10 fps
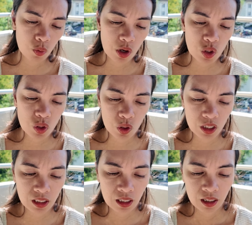
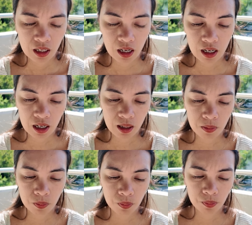question
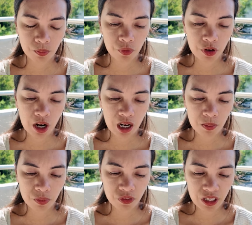
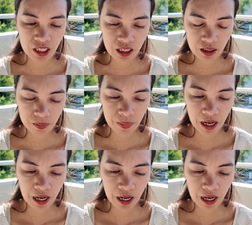from Rina